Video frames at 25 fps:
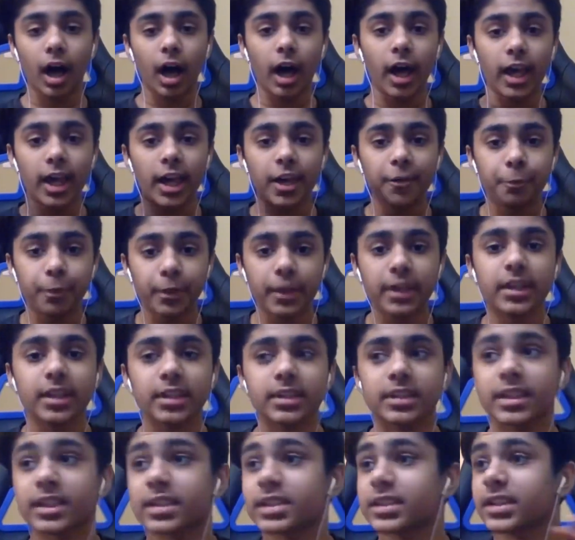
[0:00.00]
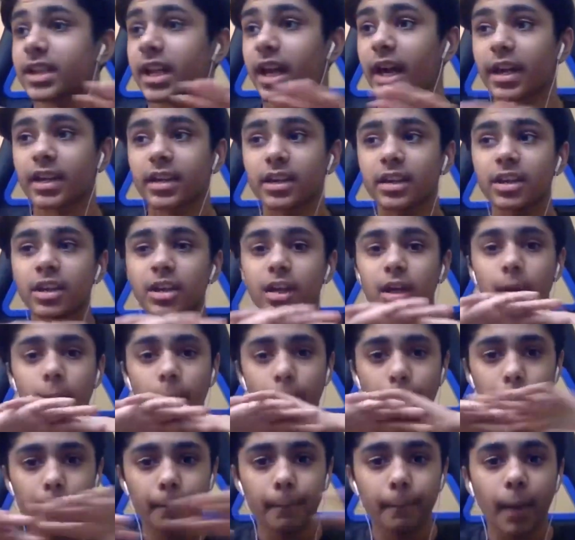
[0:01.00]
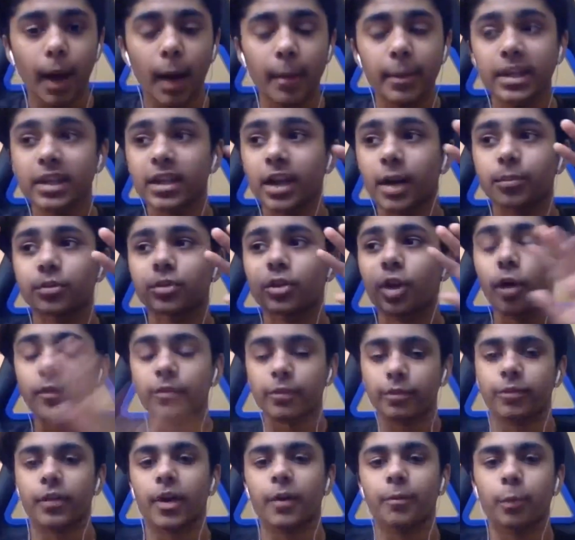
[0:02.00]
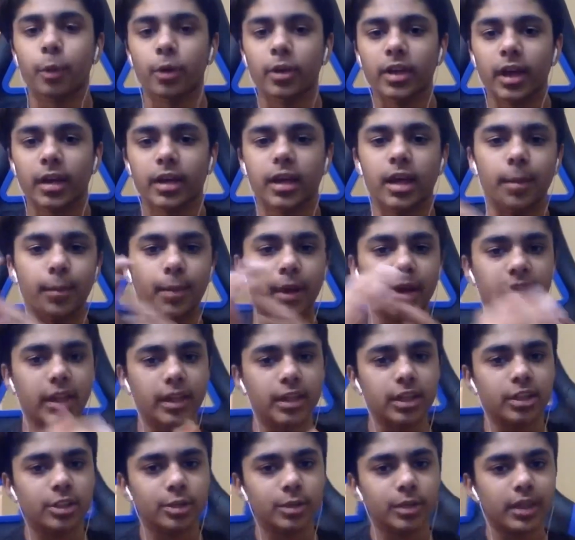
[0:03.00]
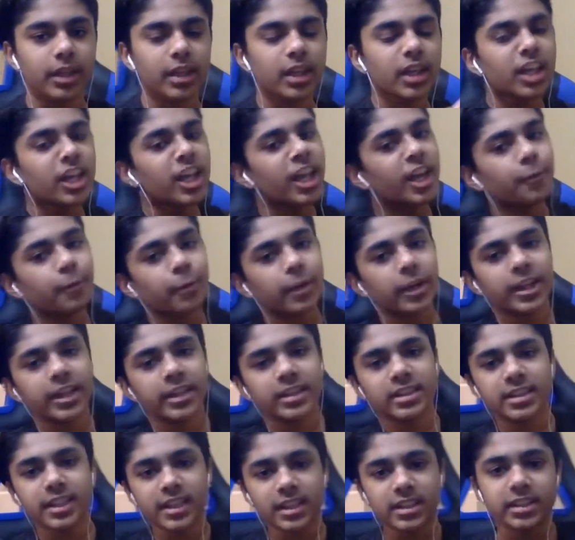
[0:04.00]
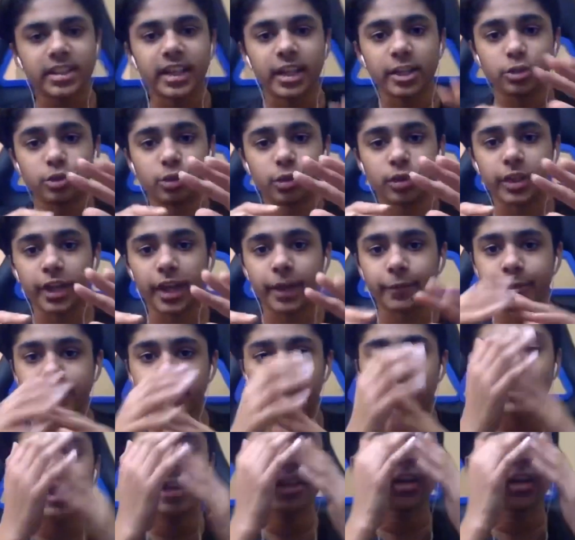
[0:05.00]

if we can hit 6k, I mean, I'm going for 5.9k by the end of this week. If we can hit 6k shortly after that,